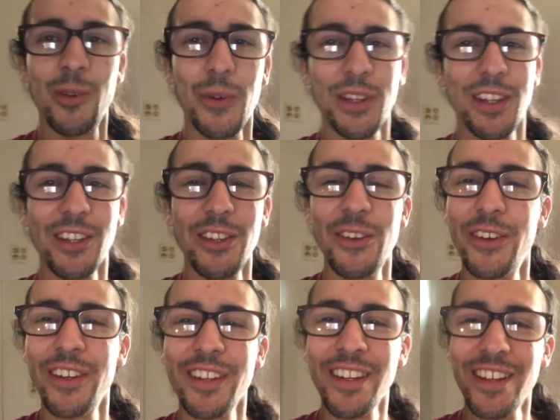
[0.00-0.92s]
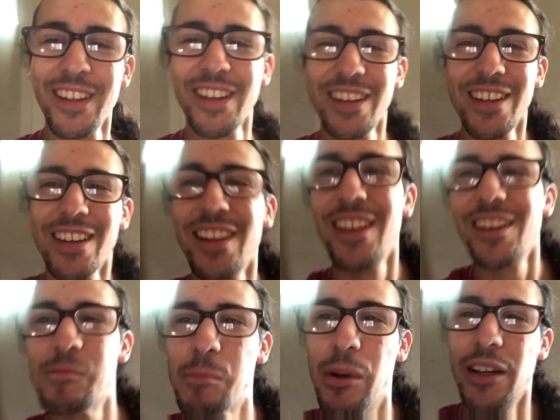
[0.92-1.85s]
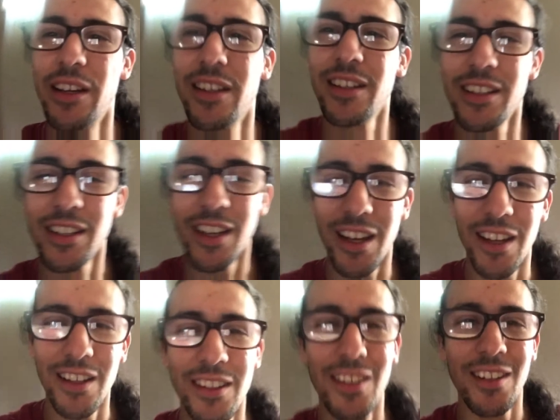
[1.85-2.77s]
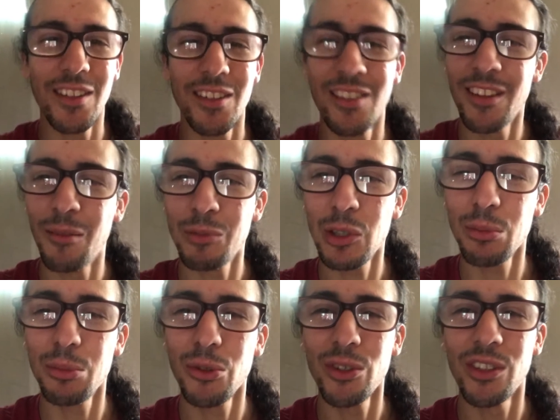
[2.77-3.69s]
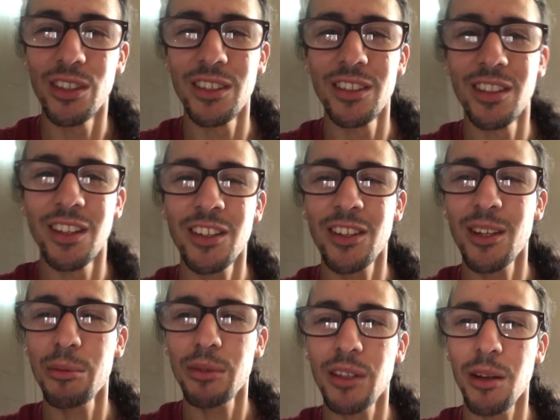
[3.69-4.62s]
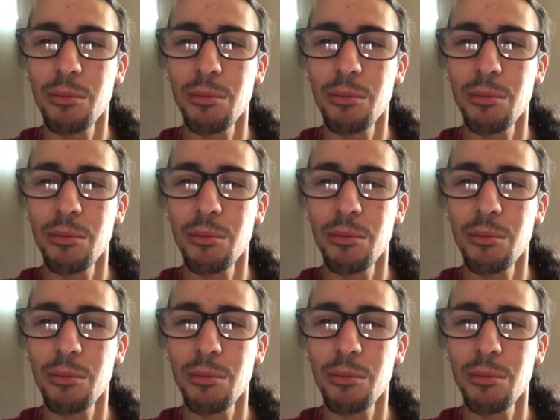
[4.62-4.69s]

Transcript: what they're doing. But yeah, I'm so bored. They sleeping,